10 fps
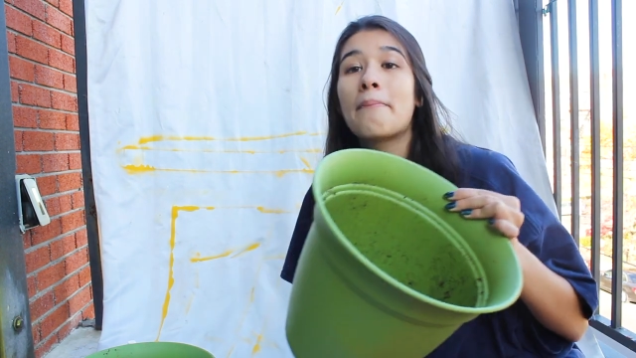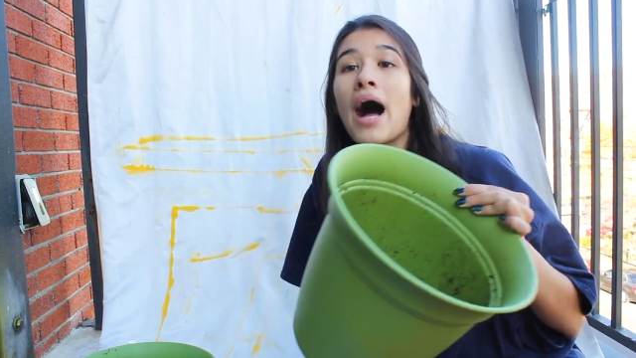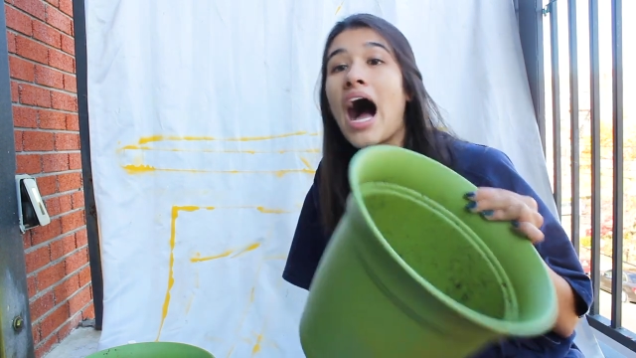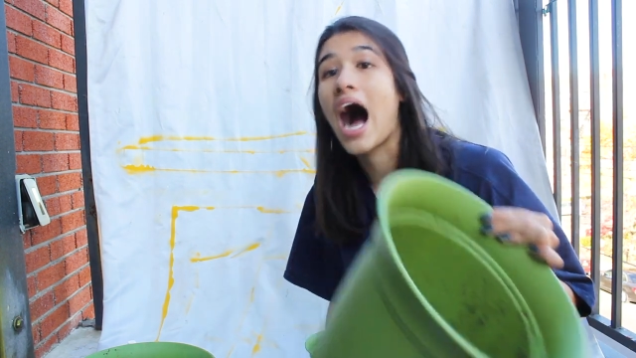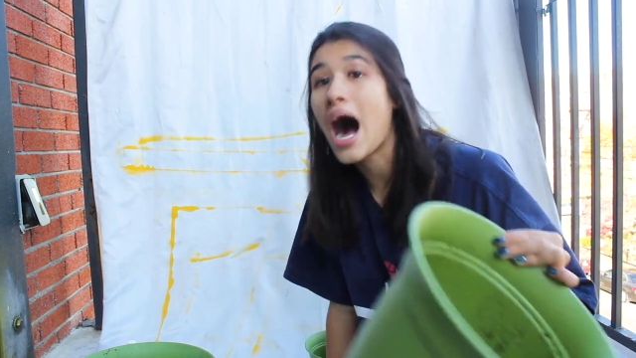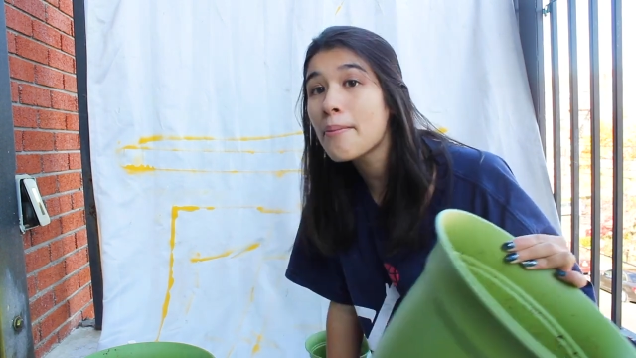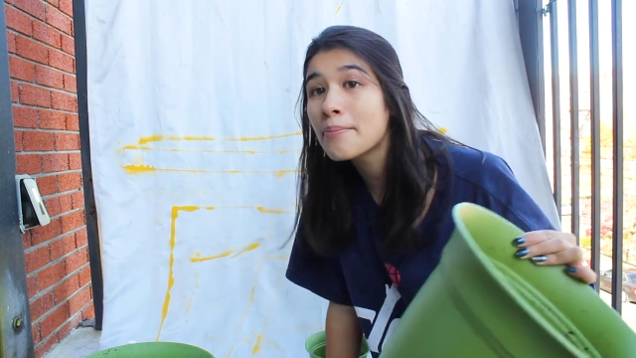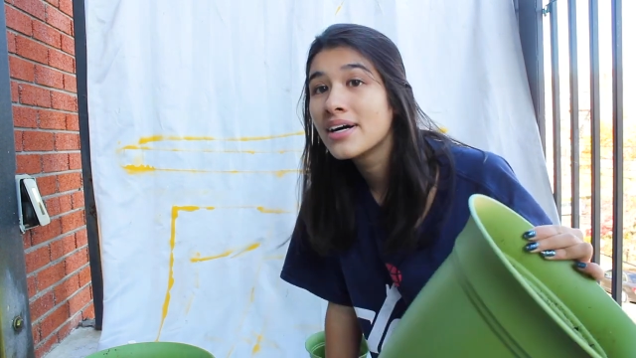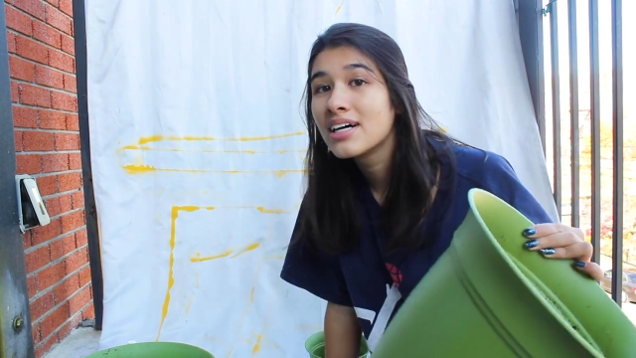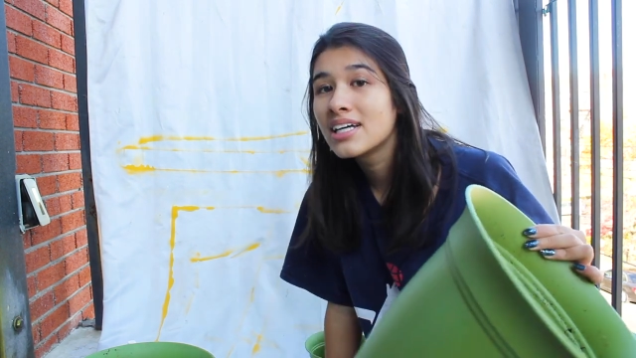pop
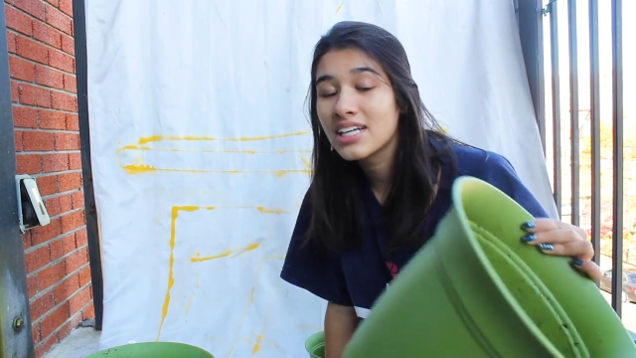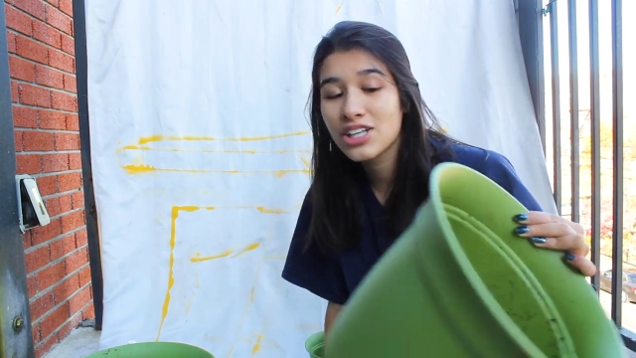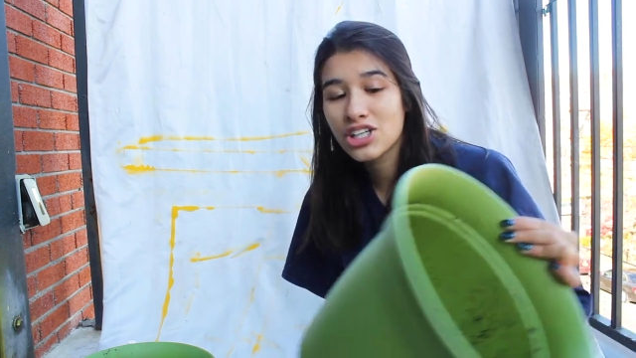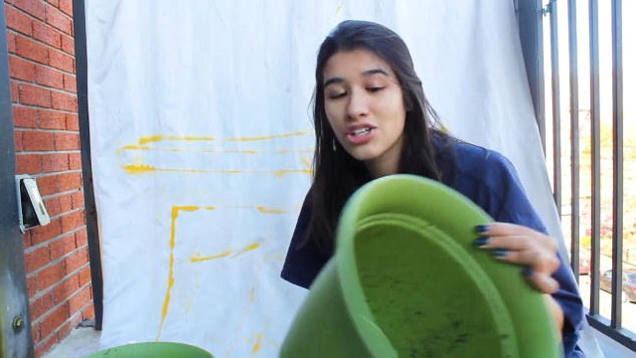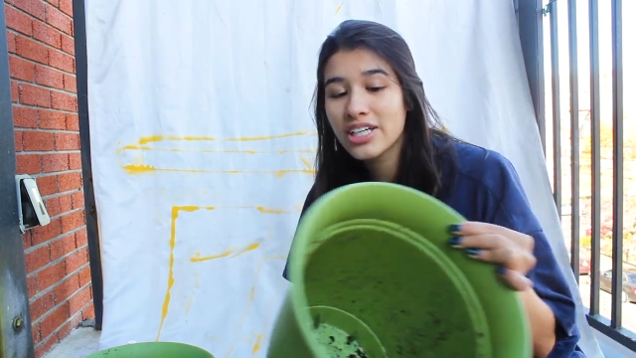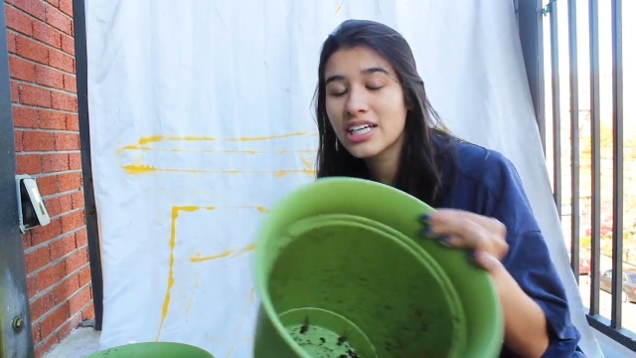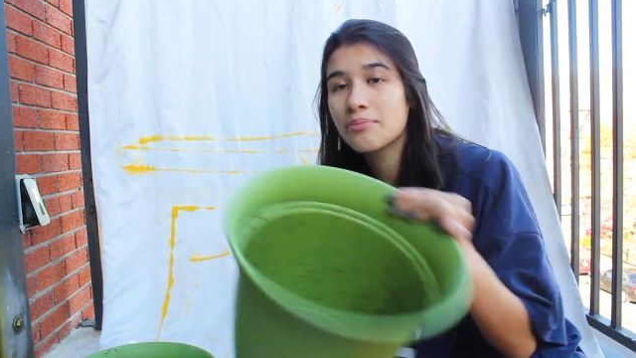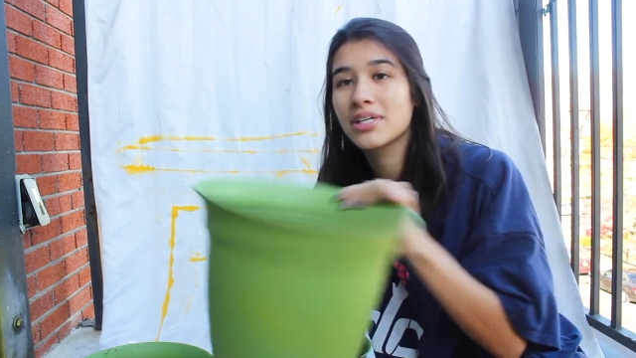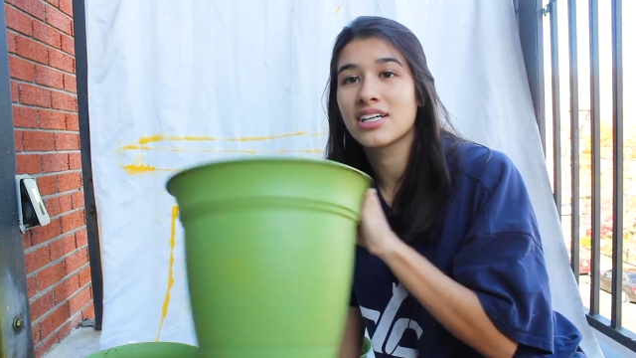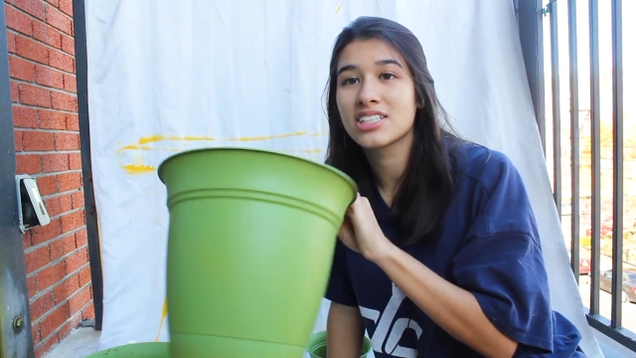in the
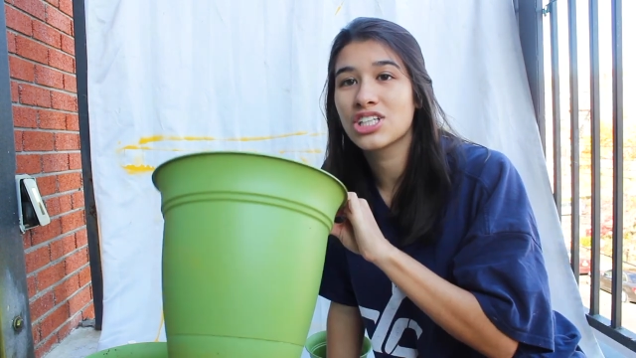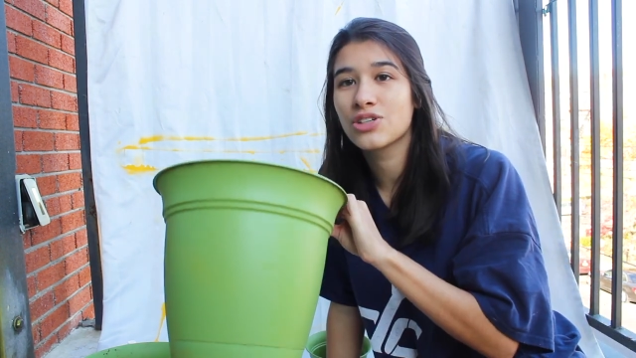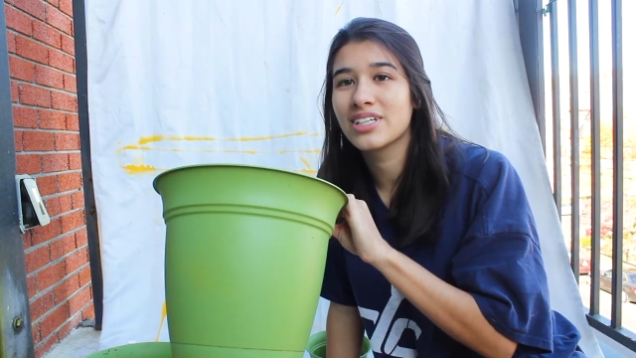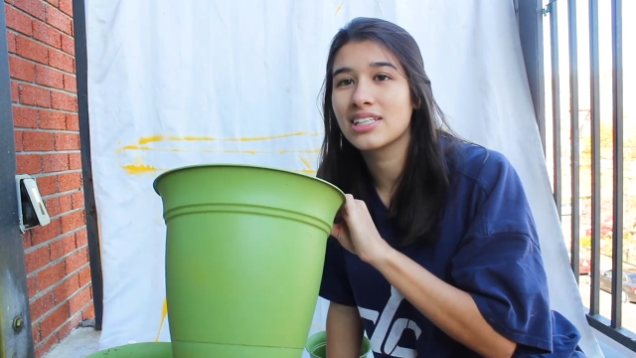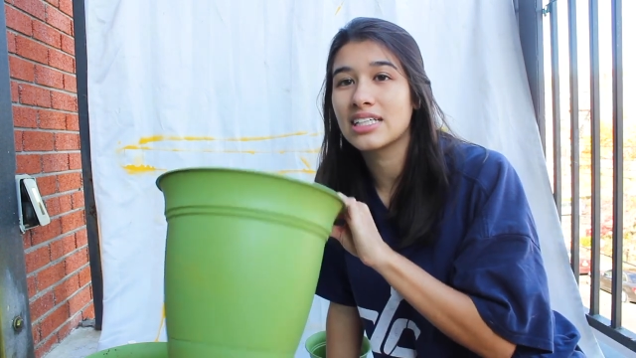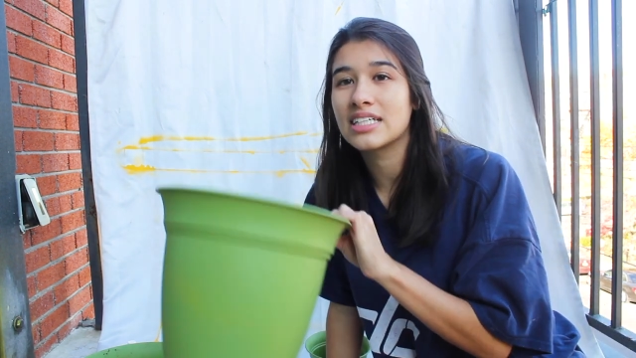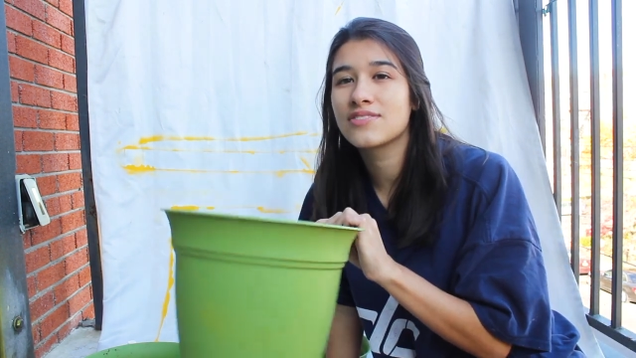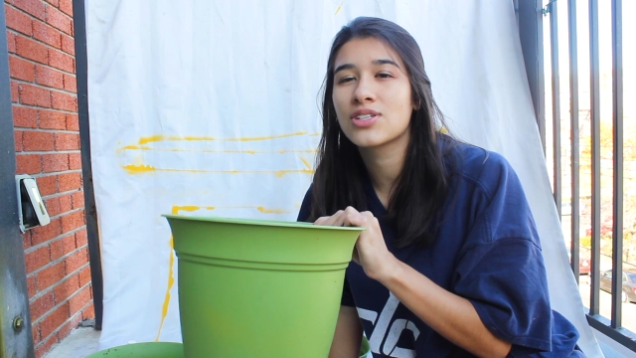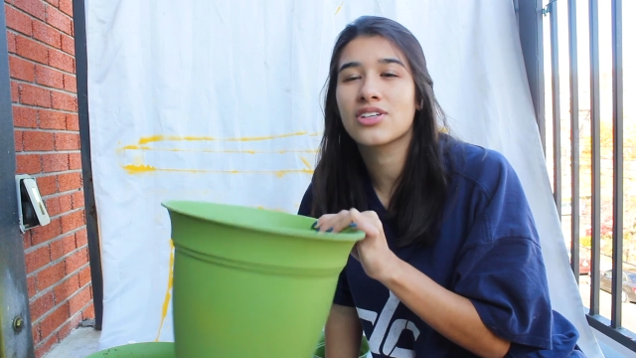green because of the green leaves.